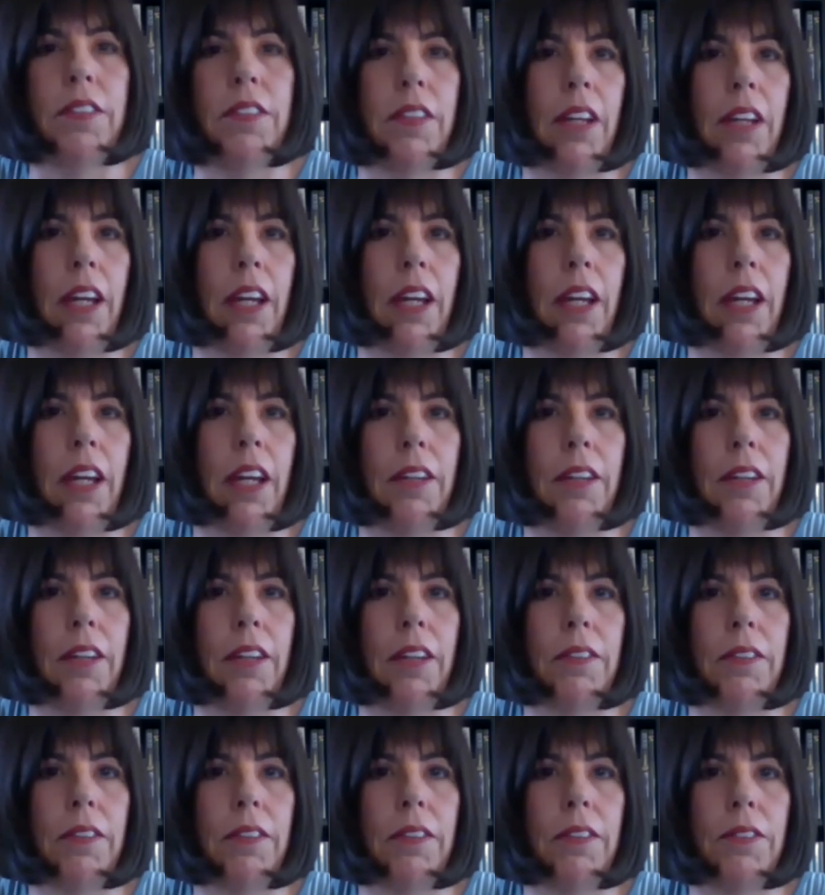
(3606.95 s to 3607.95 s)
to us if,
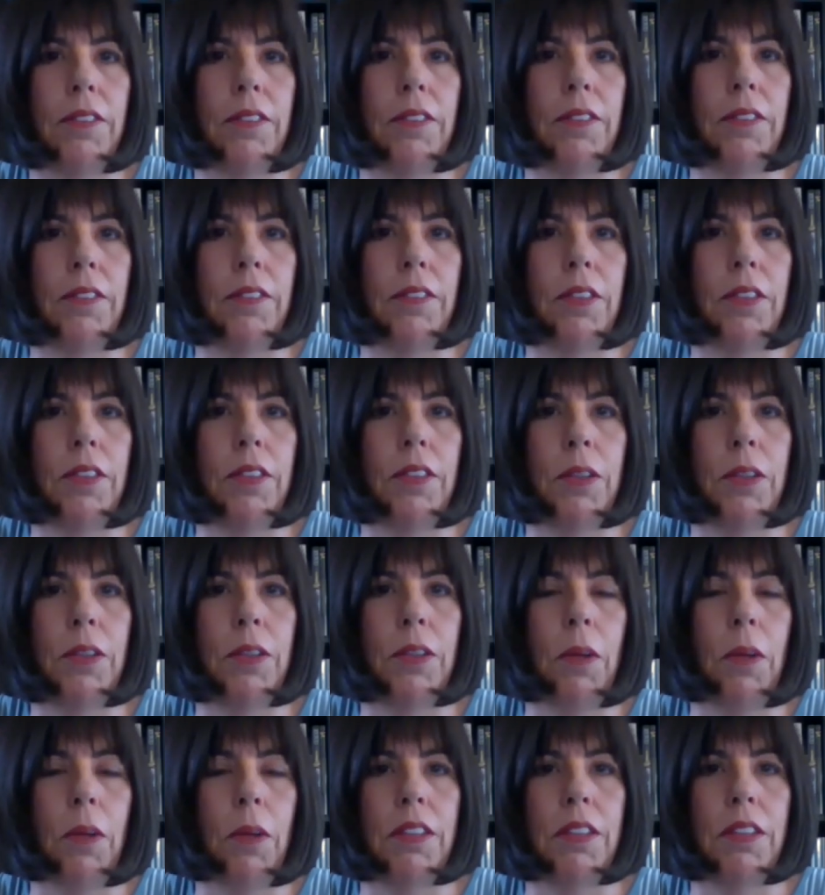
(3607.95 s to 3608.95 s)
if you uh,
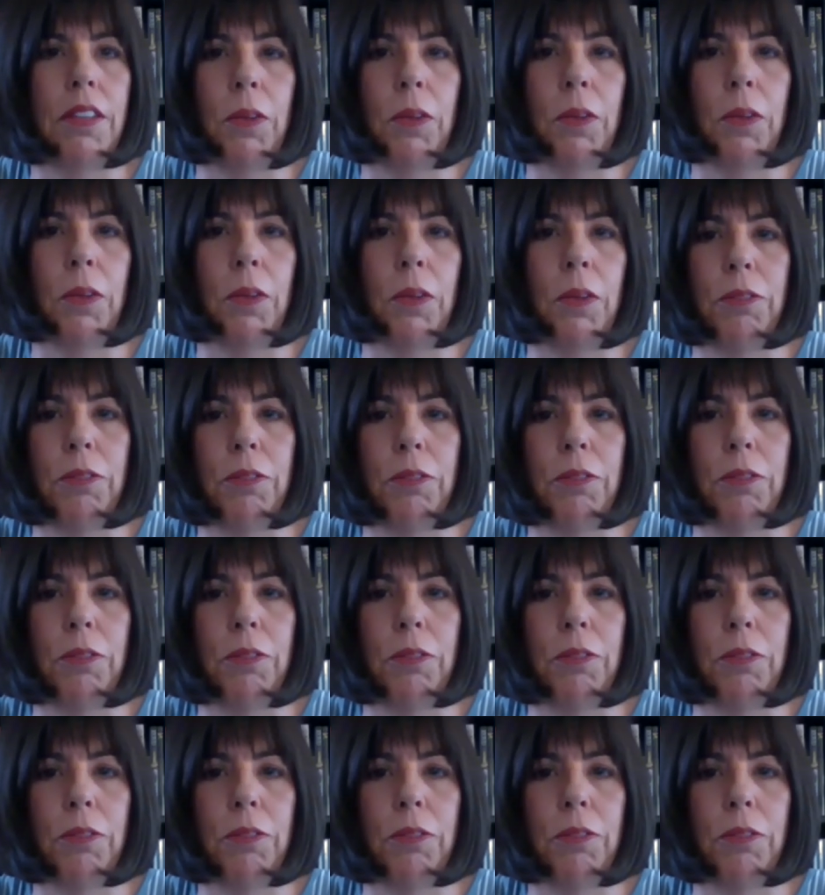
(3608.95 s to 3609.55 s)
feel inclined.